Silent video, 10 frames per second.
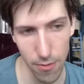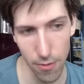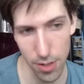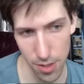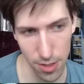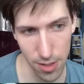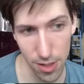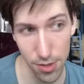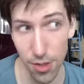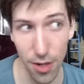which is
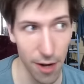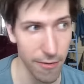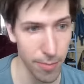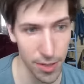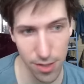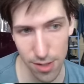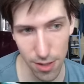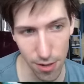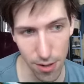also kind of a busted card.